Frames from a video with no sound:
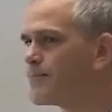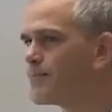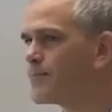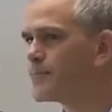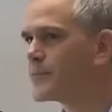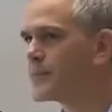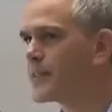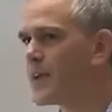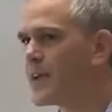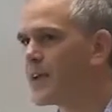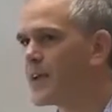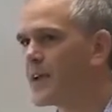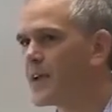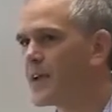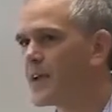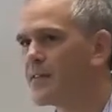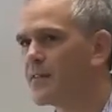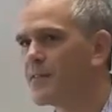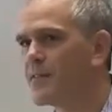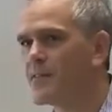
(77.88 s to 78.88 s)

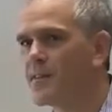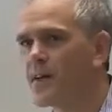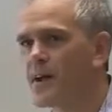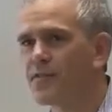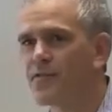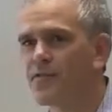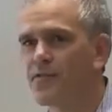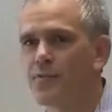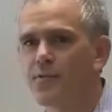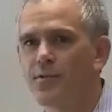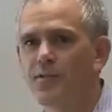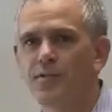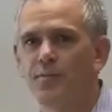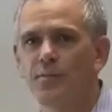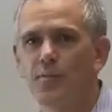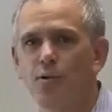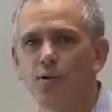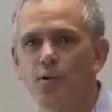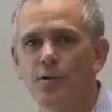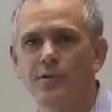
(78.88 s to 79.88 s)
And thus was
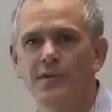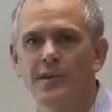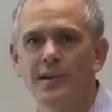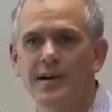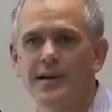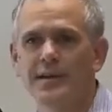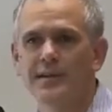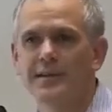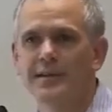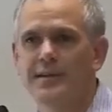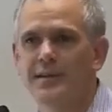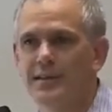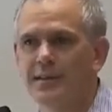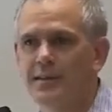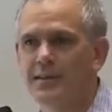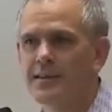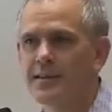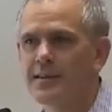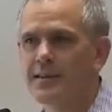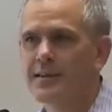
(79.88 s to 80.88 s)
born the
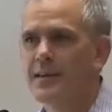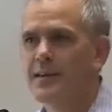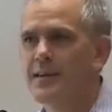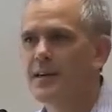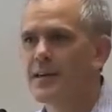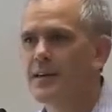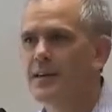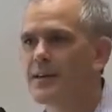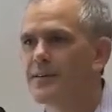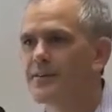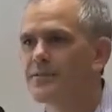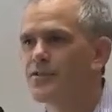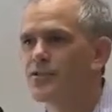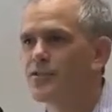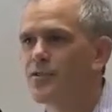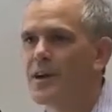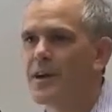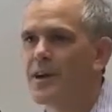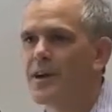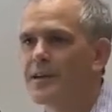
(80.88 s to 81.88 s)
idea of
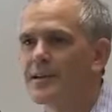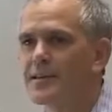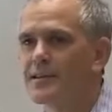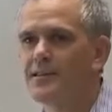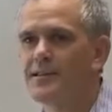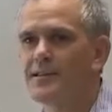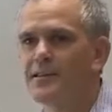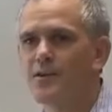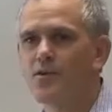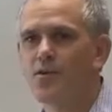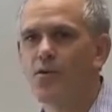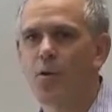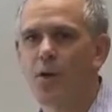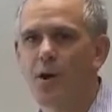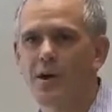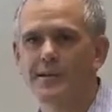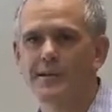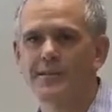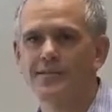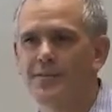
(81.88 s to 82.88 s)
trying to
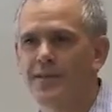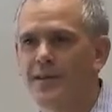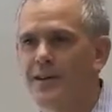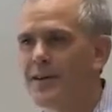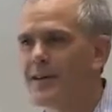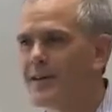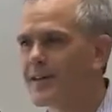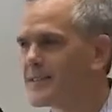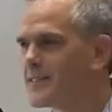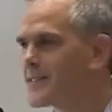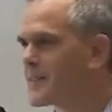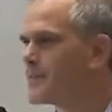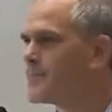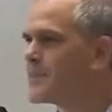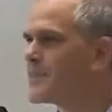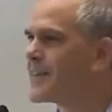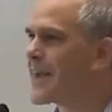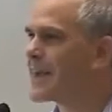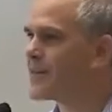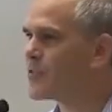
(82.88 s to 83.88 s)
quantify in some
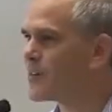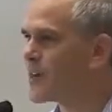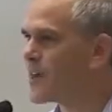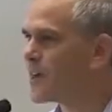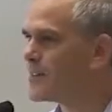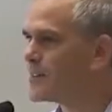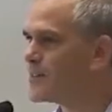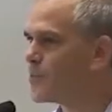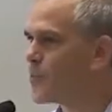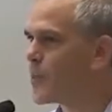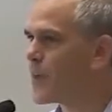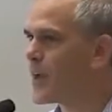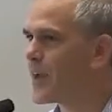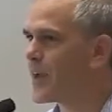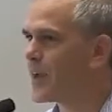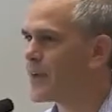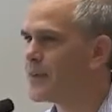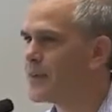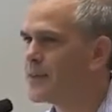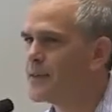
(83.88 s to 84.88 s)
standardized
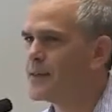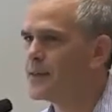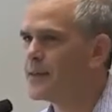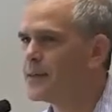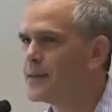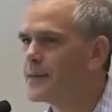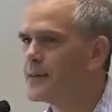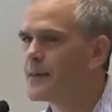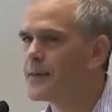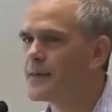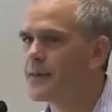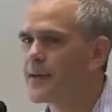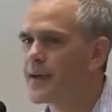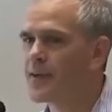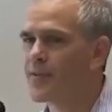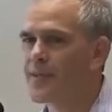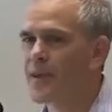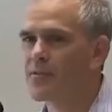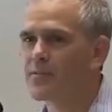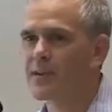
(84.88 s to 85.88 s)
way health
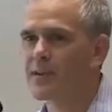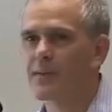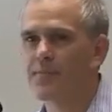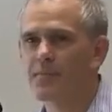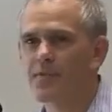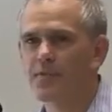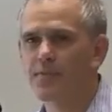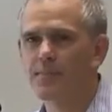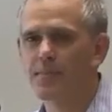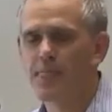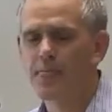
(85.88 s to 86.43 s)
outcomes.